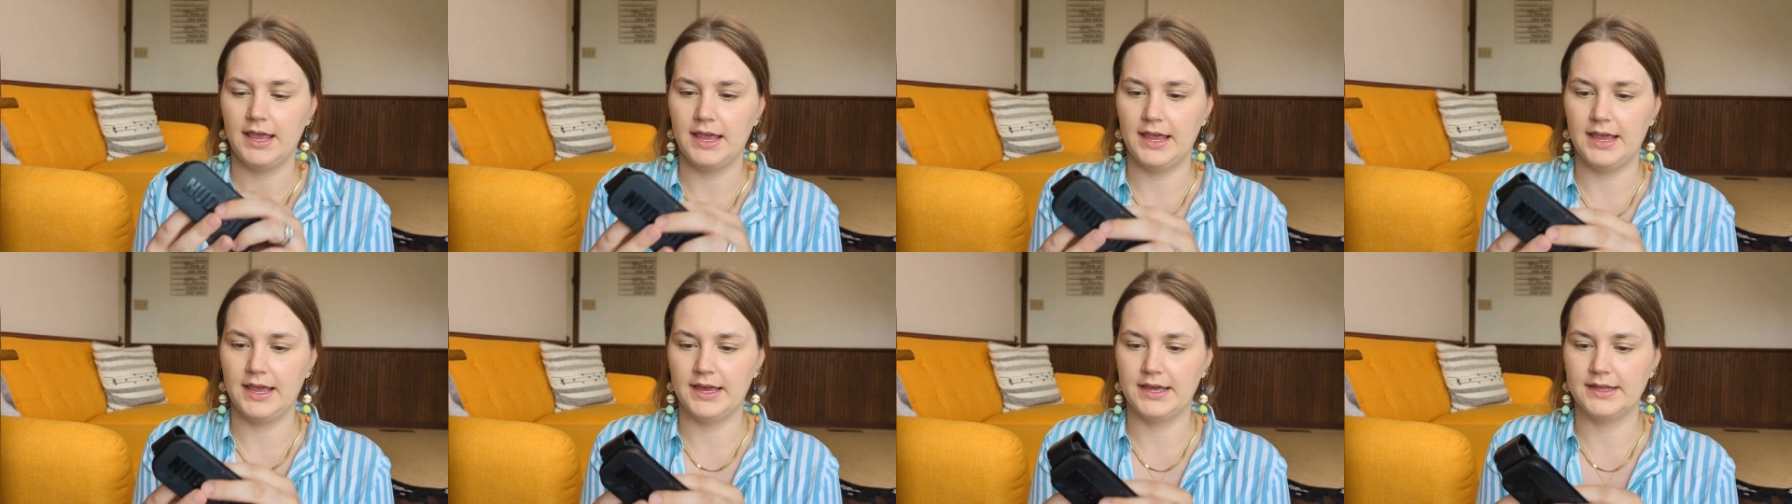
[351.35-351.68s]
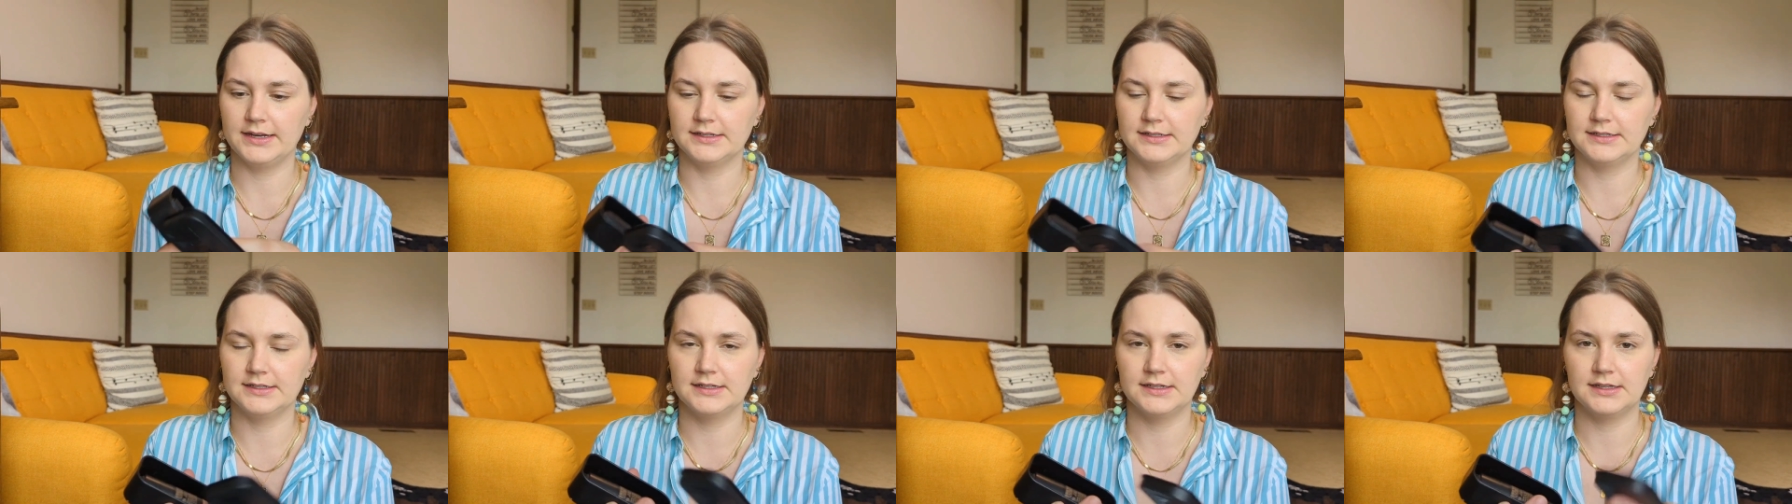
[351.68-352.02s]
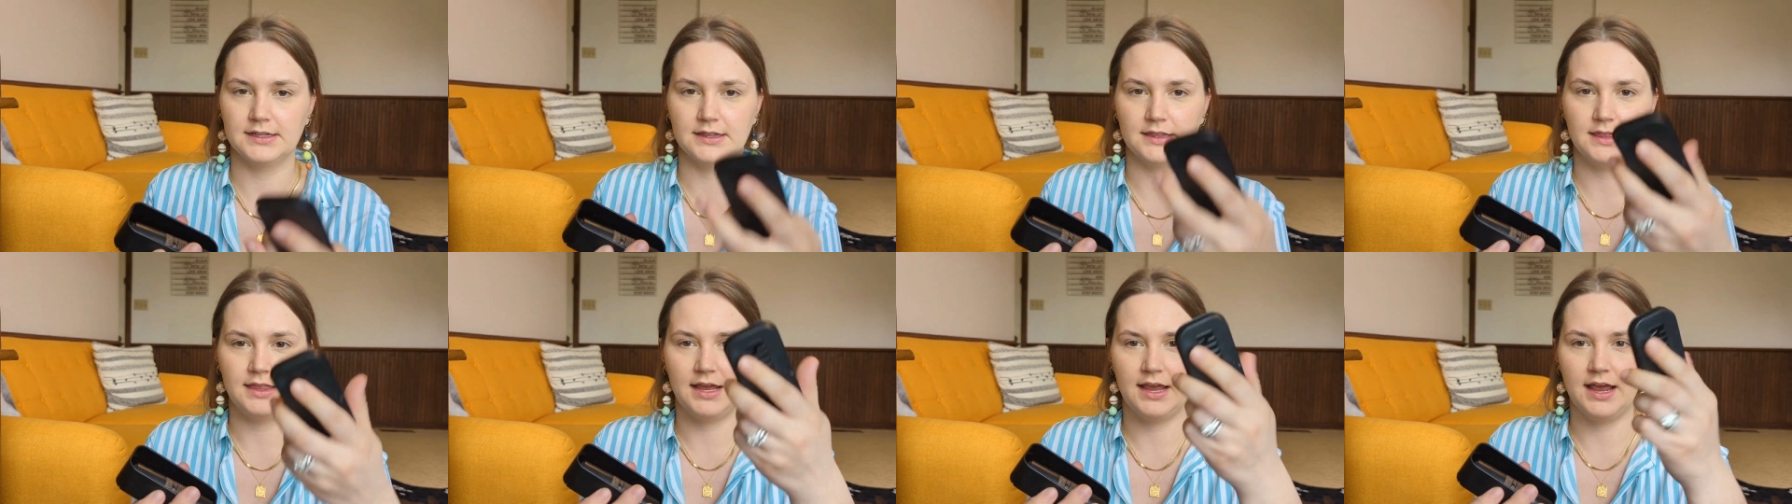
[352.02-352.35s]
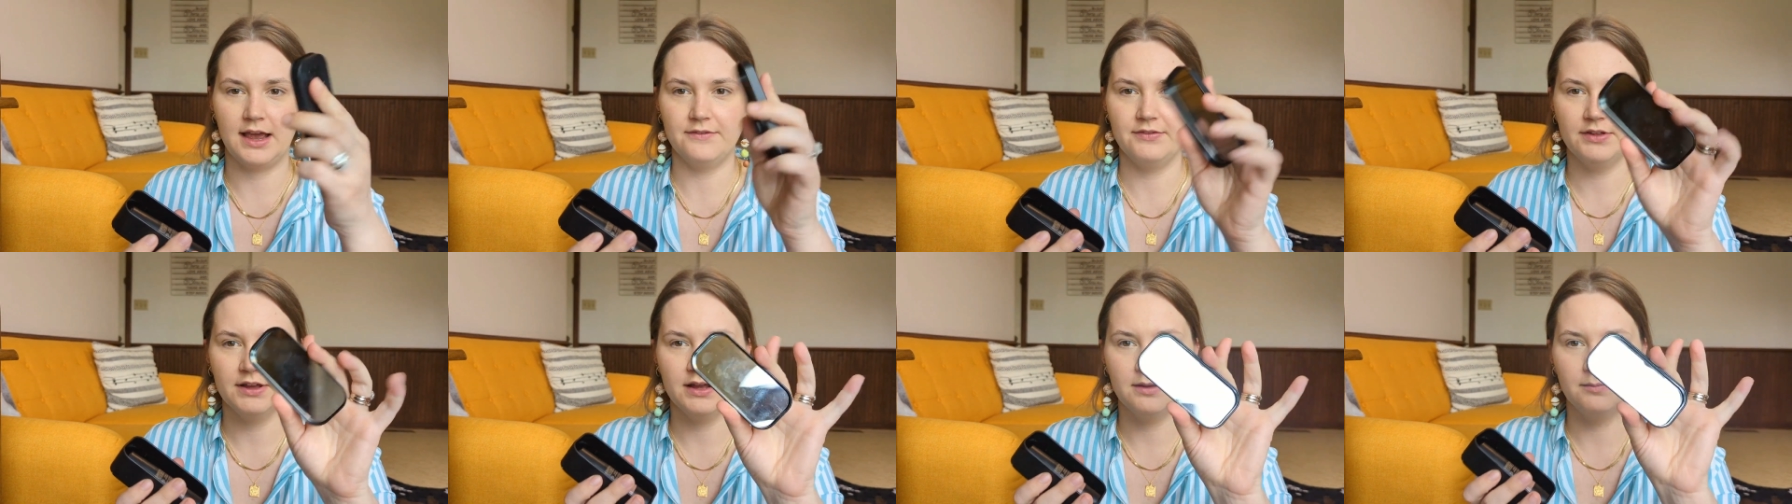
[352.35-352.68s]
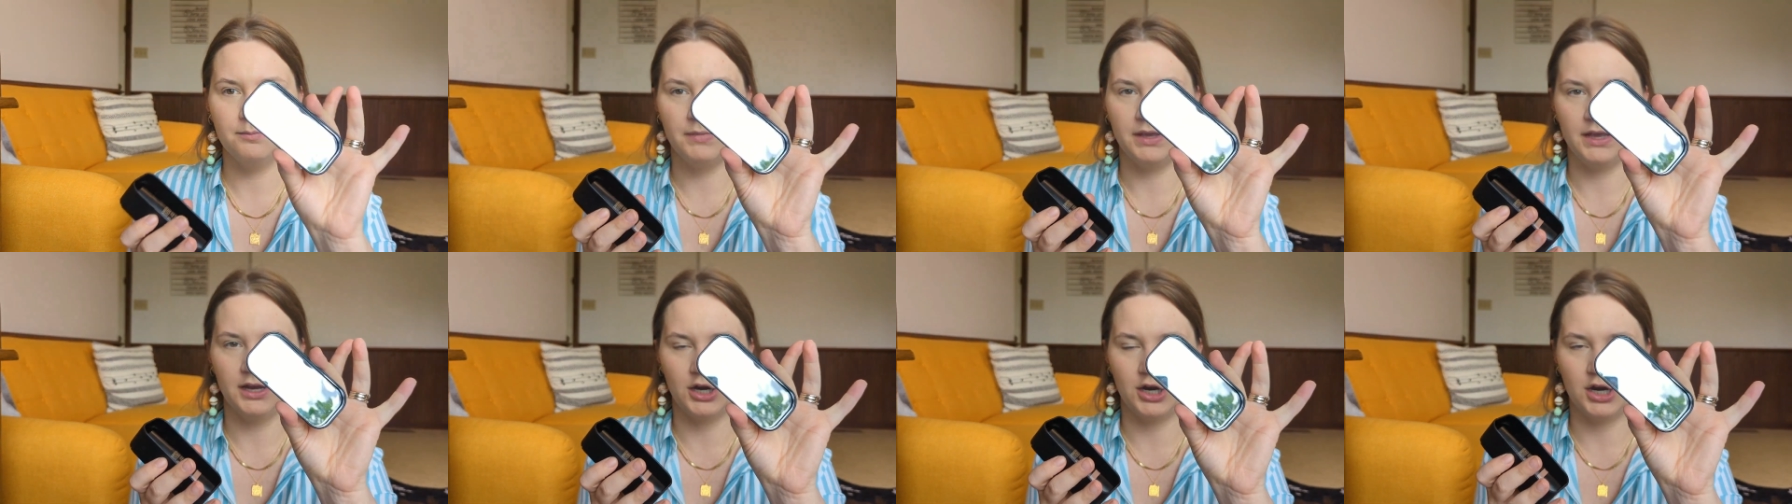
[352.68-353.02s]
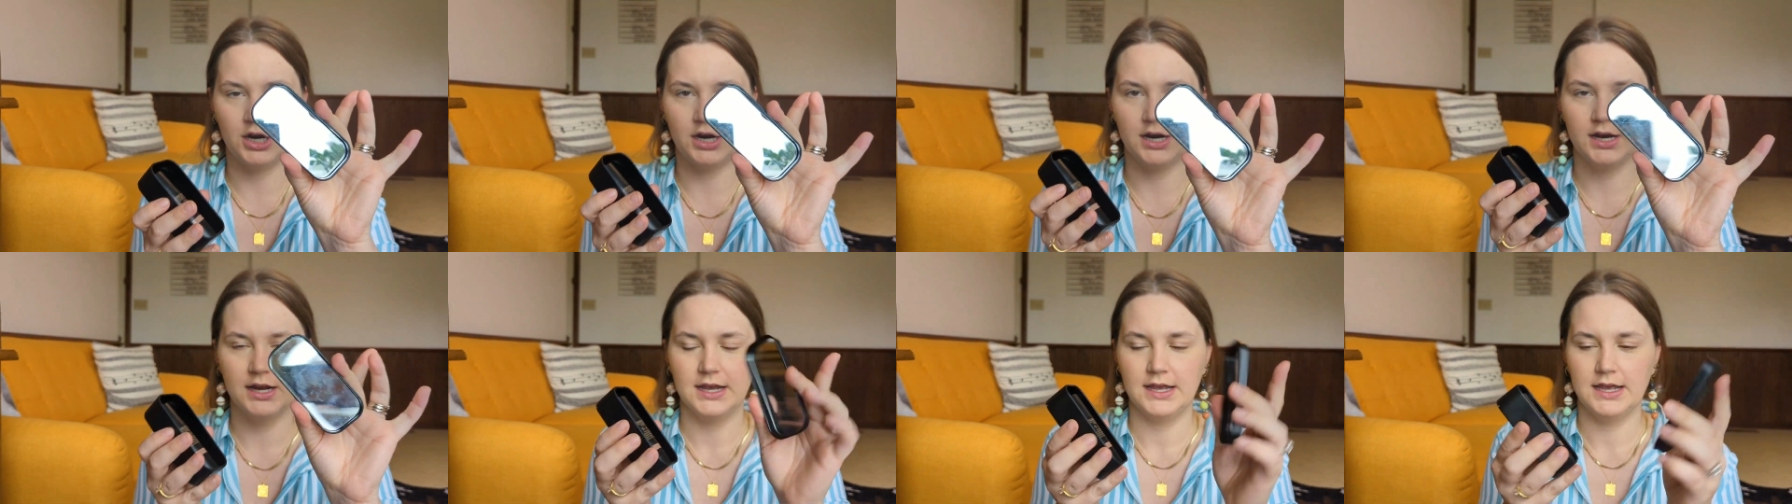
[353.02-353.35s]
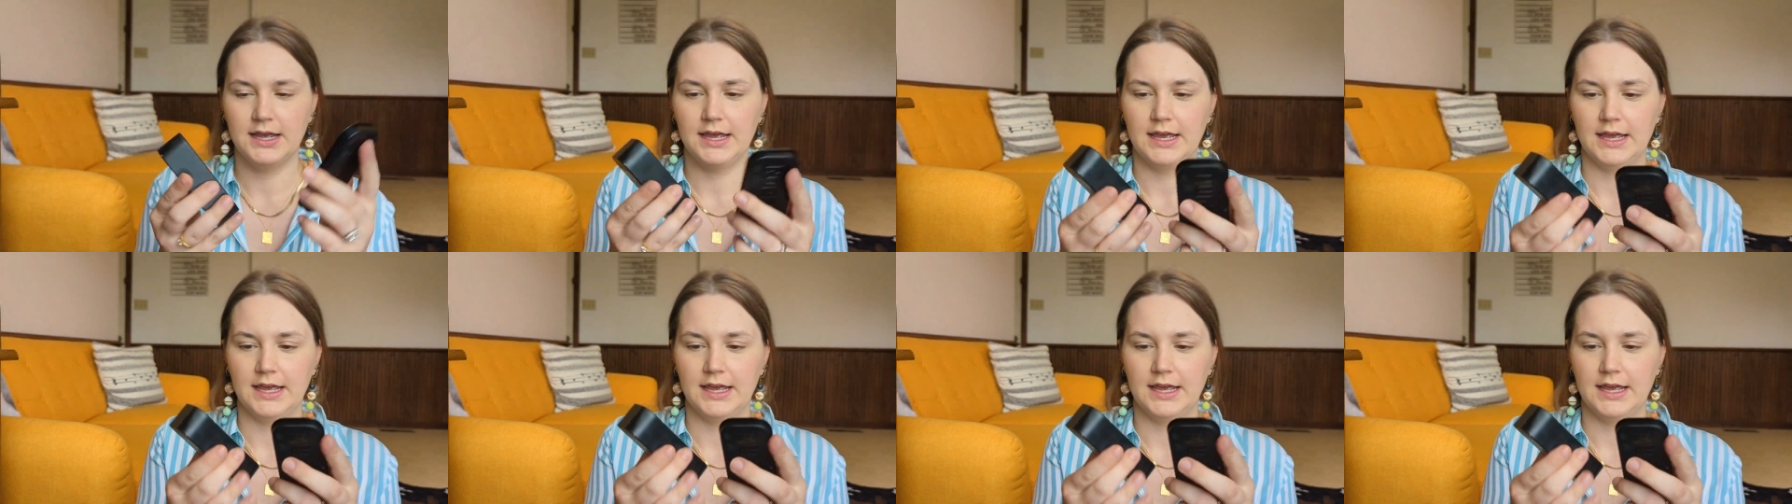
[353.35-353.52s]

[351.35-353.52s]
and they have like a mirror,